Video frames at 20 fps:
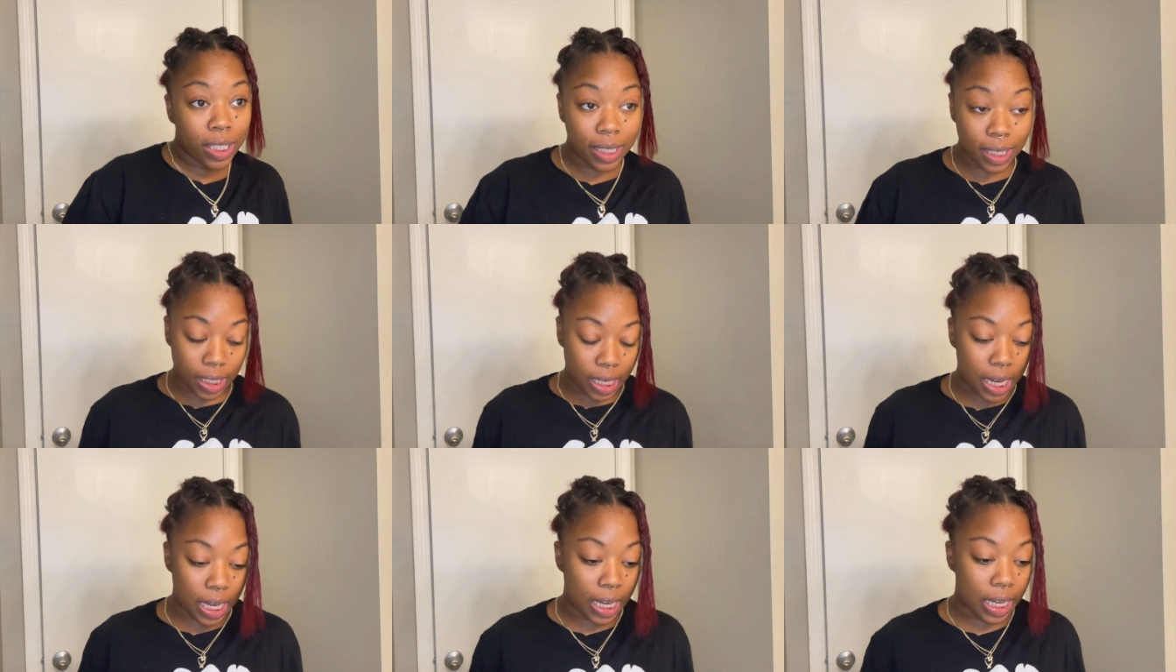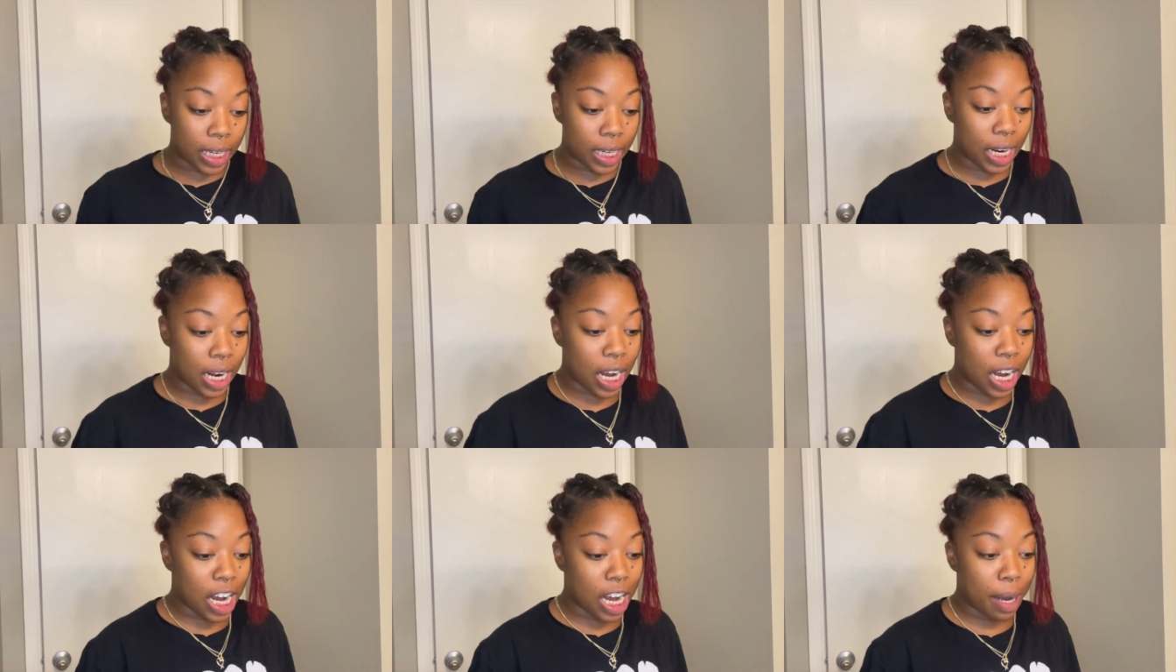done.
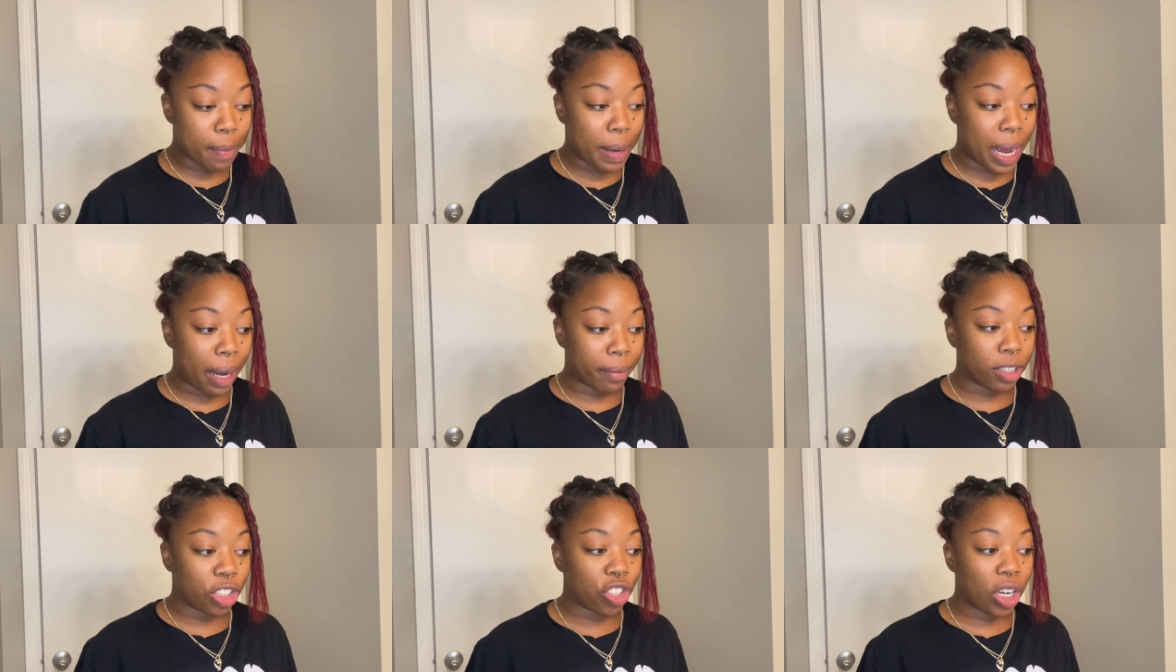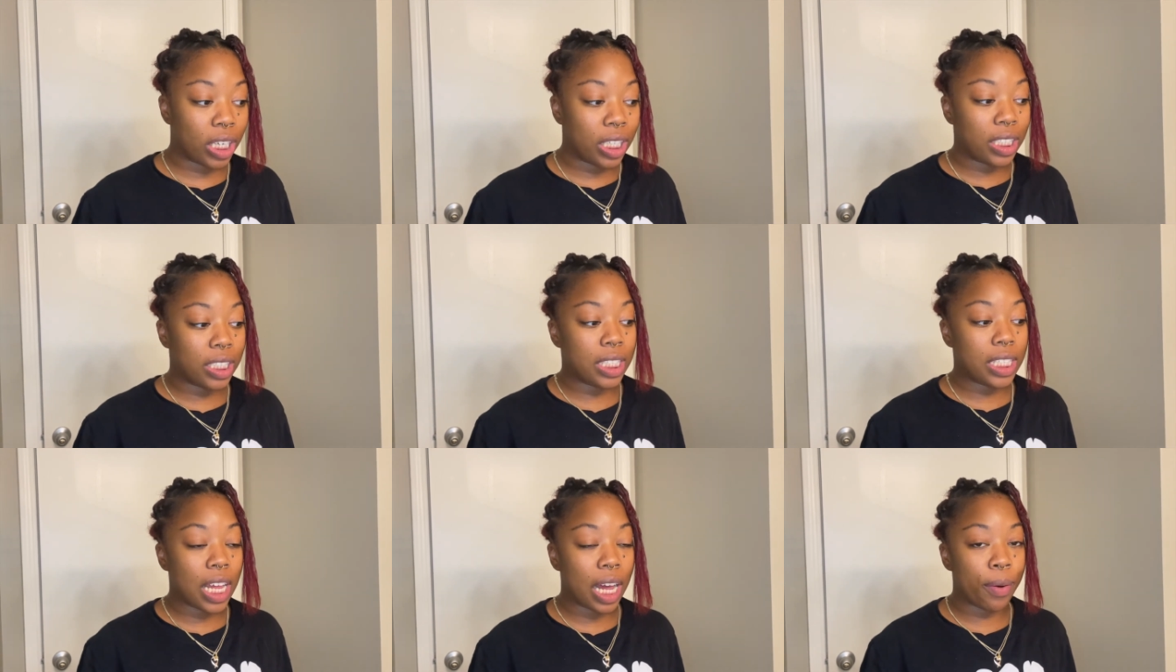I was trying
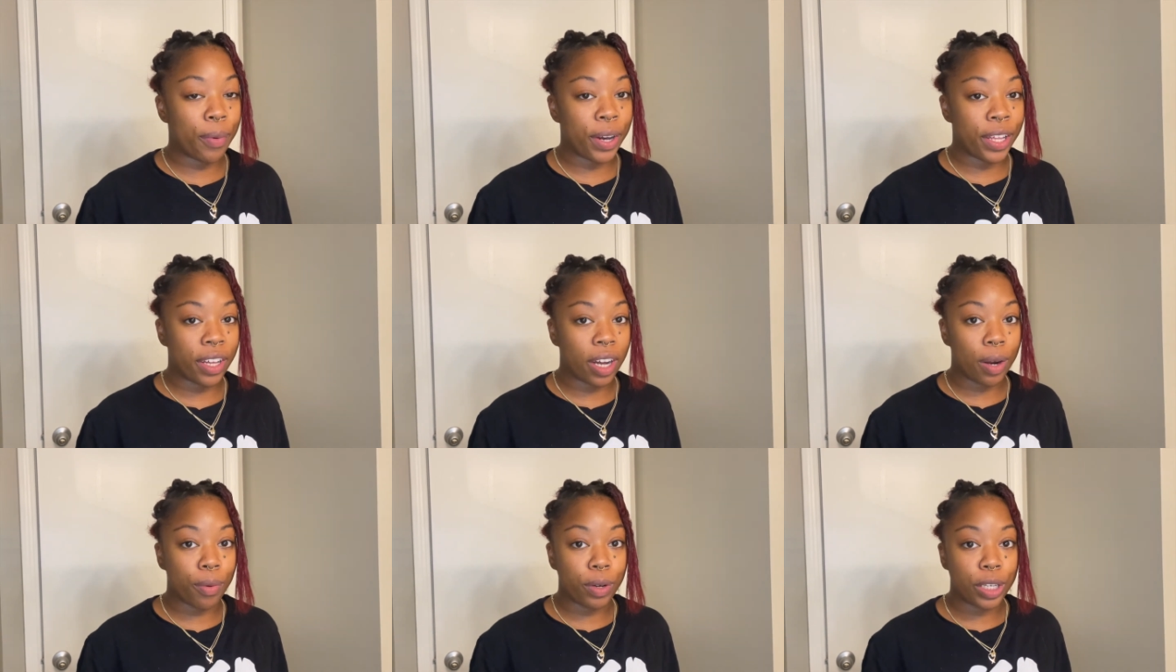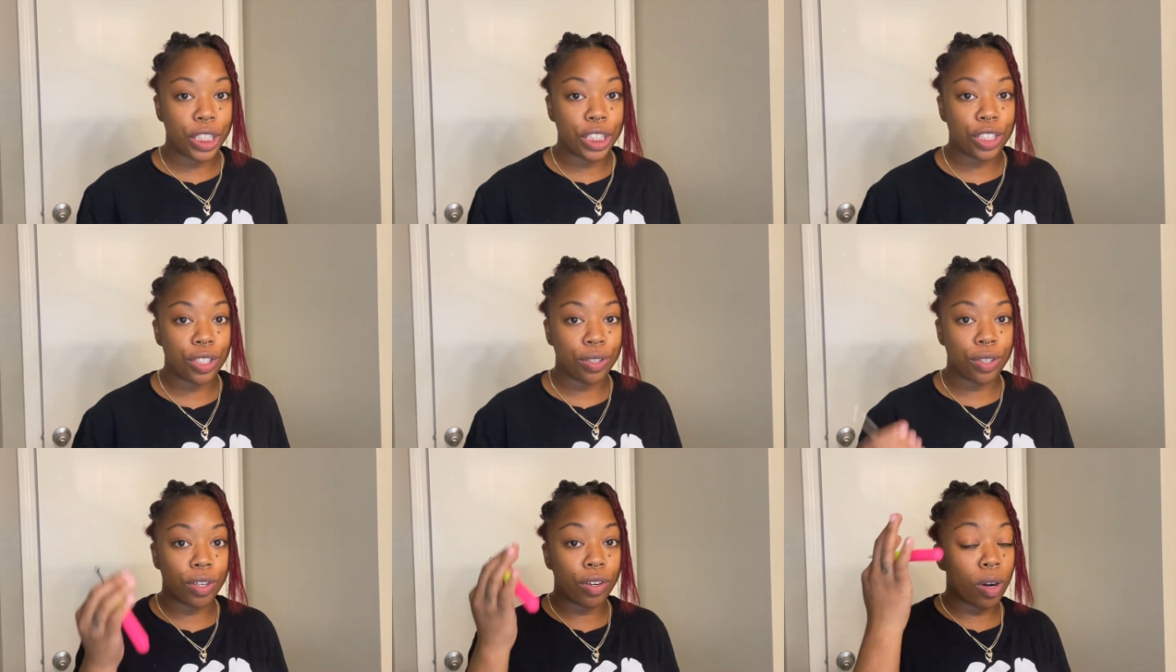to decide whether I want to
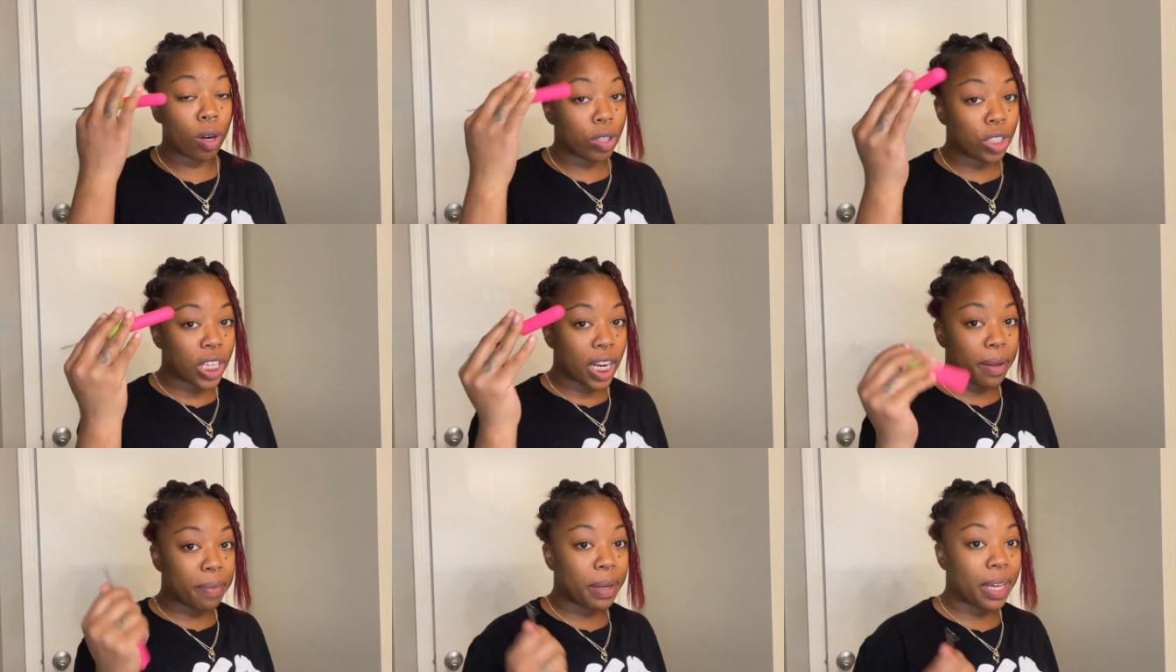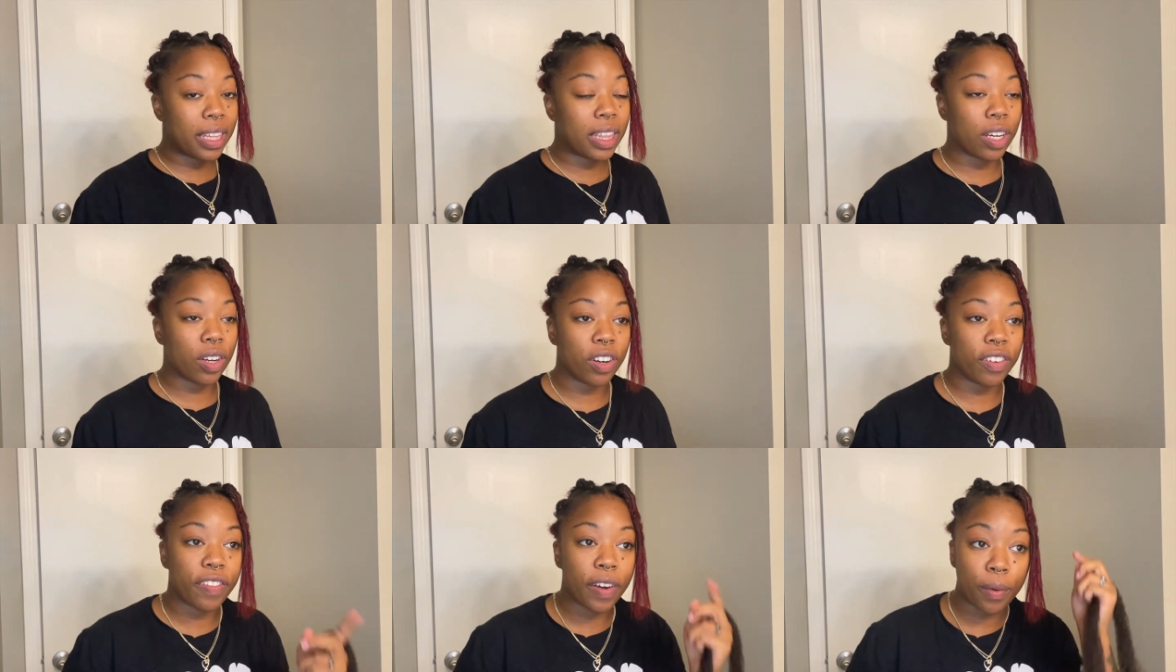do the crochet
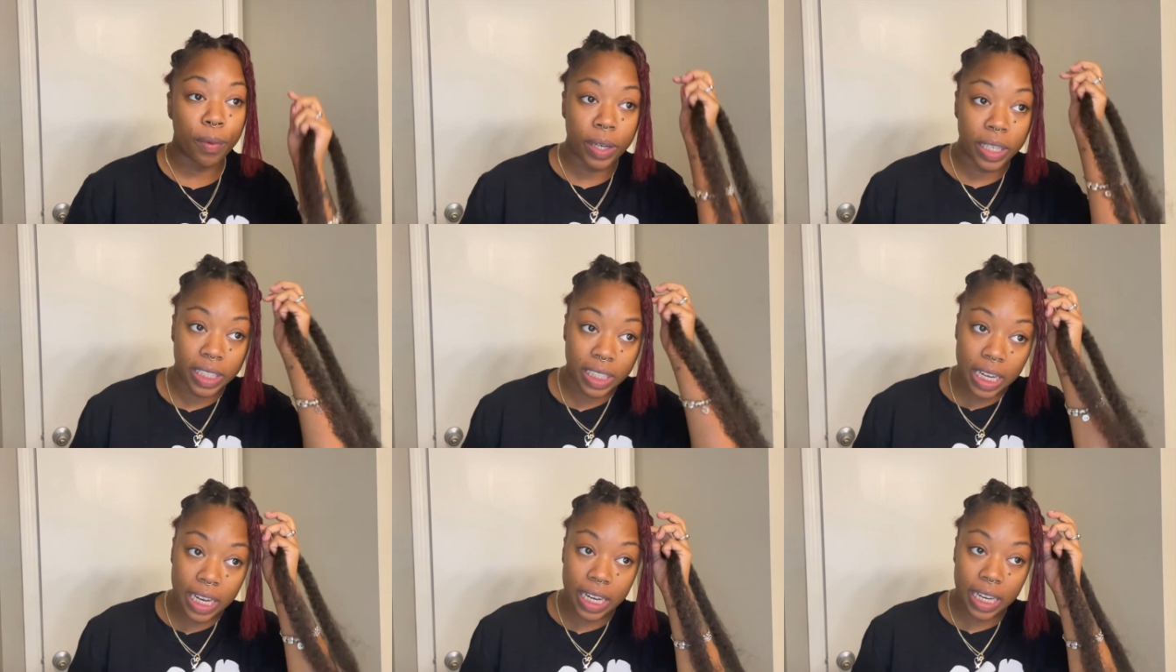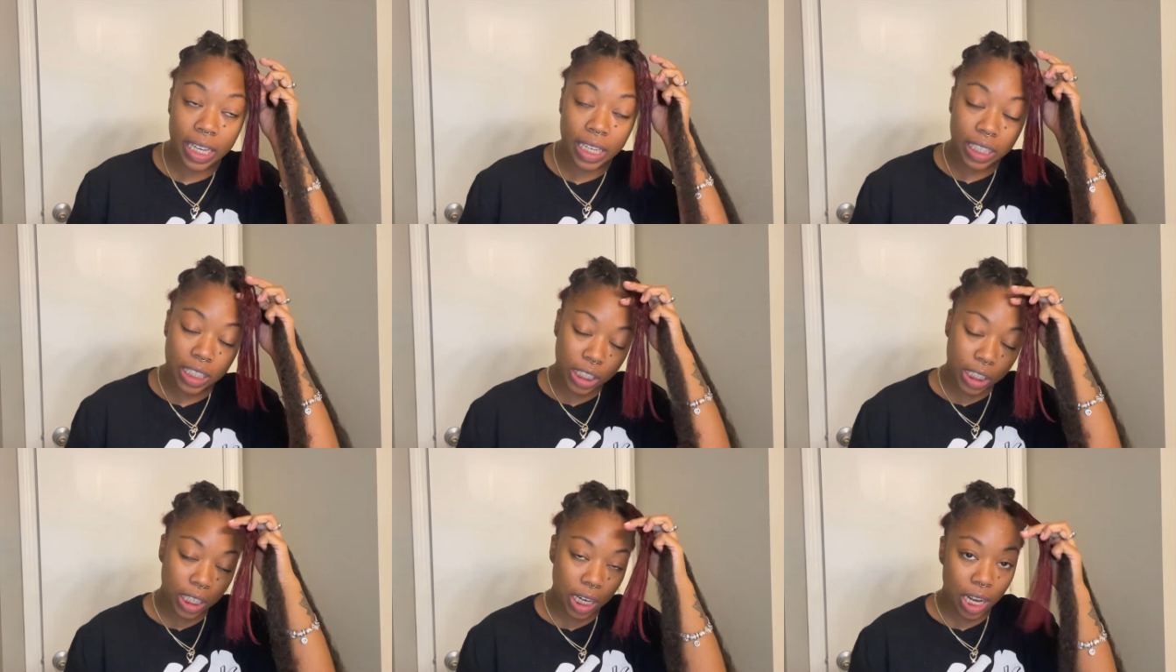method or if I want to take
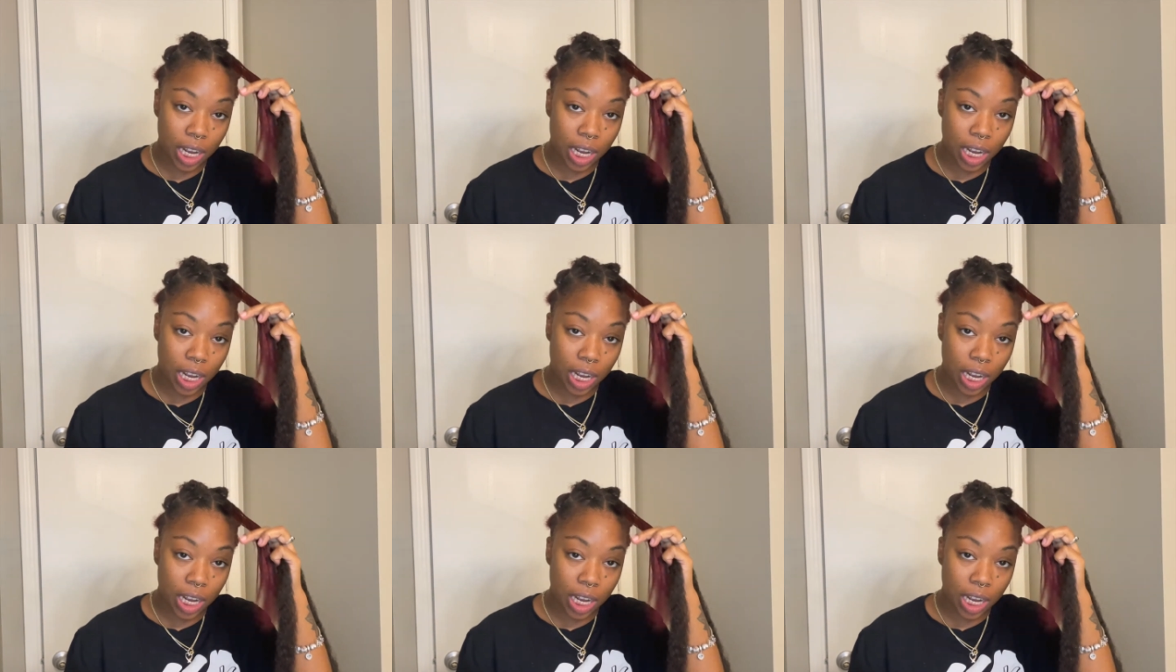each